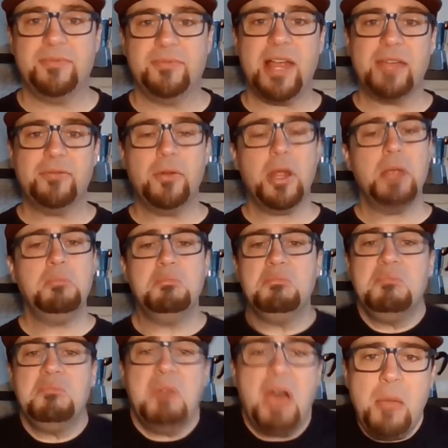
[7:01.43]
flack for it,
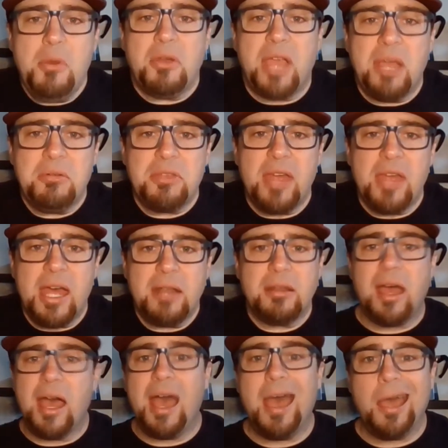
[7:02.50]
I'm okay with that.
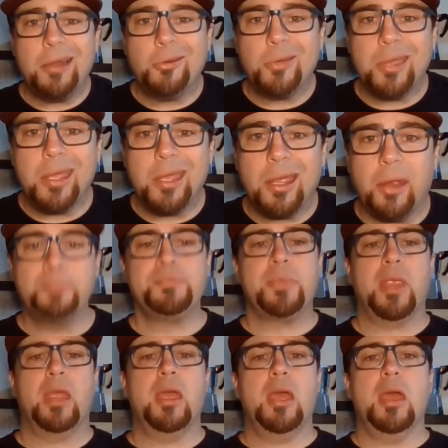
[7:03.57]
I don't care.
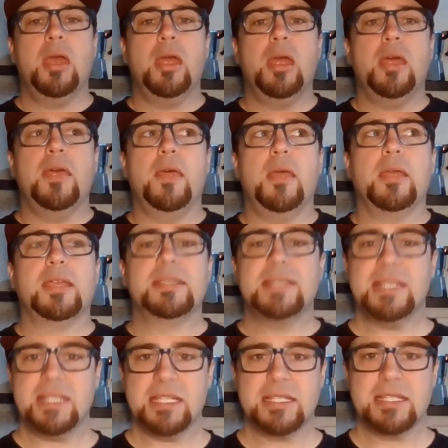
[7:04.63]
Because
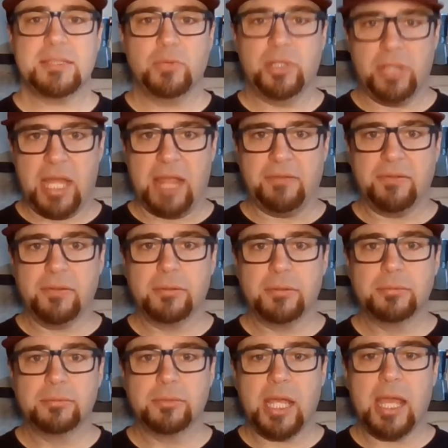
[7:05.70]
this is real life,
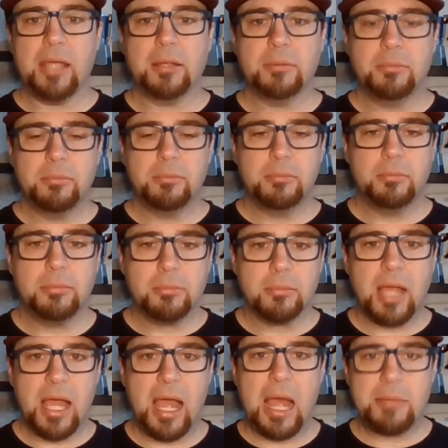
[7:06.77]
okay?
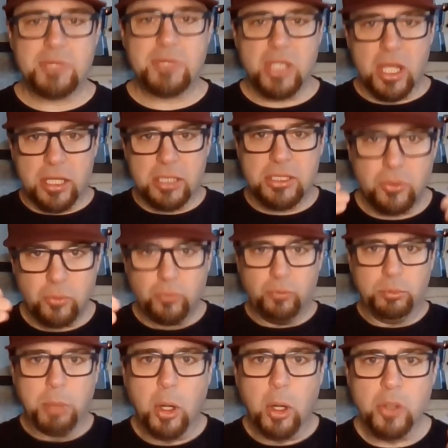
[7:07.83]
I'm talking to you
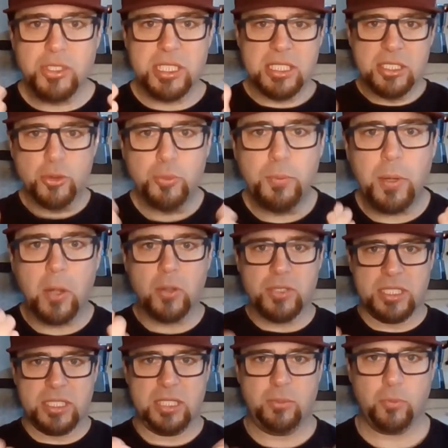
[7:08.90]
person to
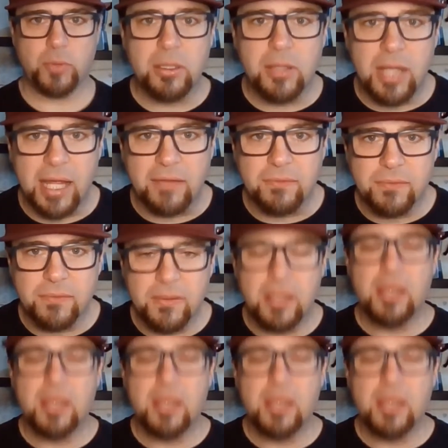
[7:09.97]
person, real life.